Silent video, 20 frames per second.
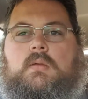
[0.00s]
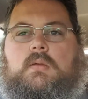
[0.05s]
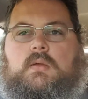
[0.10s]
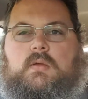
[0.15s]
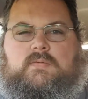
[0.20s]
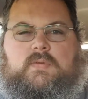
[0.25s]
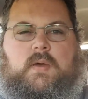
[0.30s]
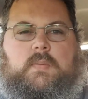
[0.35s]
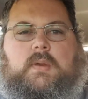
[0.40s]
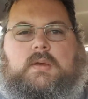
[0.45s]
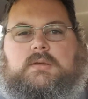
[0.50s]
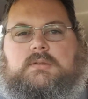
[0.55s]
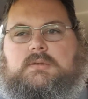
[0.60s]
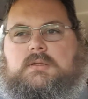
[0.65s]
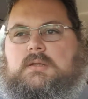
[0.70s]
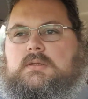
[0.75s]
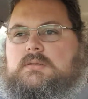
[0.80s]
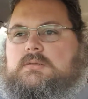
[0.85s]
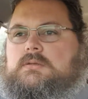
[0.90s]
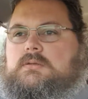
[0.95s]
if that makes
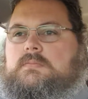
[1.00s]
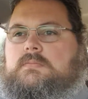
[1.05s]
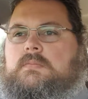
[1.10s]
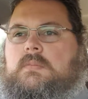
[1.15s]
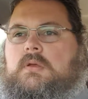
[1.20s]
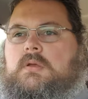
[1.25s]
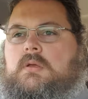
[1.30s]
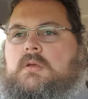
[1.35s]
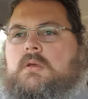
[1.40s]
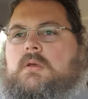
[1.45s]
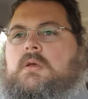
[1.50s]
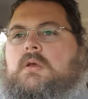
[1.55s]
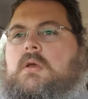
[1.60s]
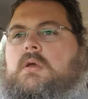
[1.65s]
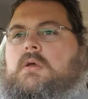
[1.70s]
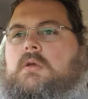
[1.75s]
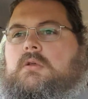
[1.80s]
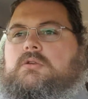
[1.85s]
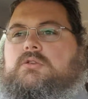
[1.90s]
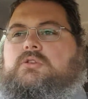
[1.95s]
sense.
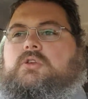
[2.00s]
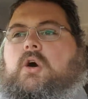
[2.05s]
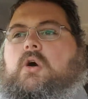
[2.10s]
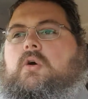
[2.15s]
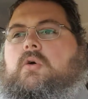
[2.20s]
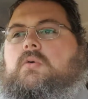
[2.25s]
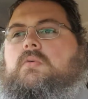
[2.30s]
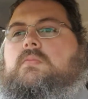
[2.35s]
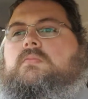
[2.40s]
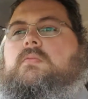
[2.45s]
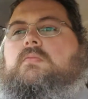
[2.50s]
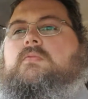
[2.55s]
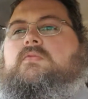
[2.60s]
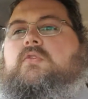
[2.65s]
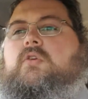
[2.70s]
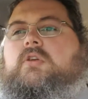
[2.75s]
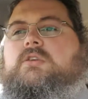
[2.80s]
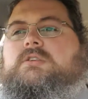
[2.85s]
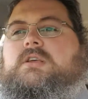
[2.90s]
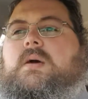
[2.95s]
So,
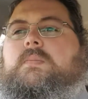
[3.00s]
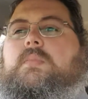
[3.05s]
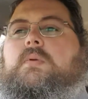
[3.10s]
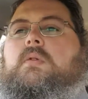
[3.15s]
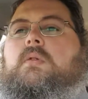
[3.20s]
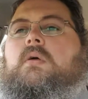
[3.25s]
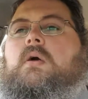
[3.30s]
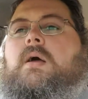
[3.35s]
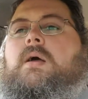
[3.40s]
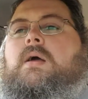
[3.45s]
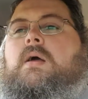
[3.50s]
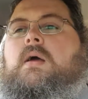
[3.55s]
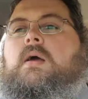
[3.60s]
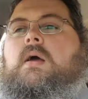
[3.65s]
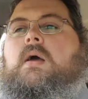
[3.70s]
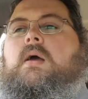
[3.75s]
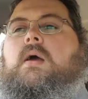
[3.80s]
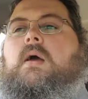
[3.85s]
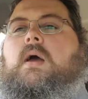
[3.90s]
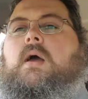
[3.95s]
for example,
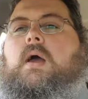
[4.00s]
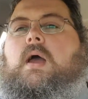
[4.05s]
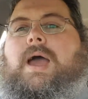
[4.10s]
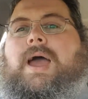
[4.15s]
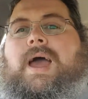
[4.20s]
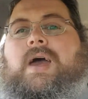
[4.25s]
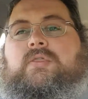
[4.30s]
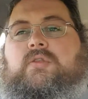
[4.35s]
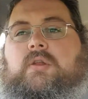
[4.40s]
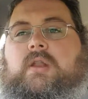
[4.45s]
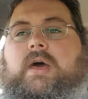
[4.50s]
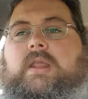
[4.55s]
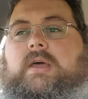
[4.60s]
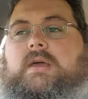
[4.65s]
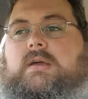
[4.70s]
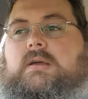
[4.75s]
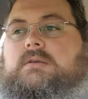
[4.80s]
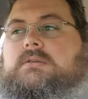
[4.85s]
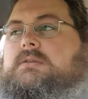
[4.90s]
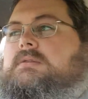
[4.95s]

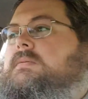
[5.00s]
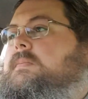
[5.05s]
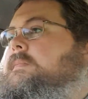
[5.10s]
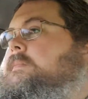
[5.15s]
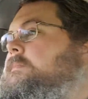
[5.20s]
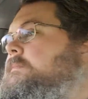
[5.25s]
athletics.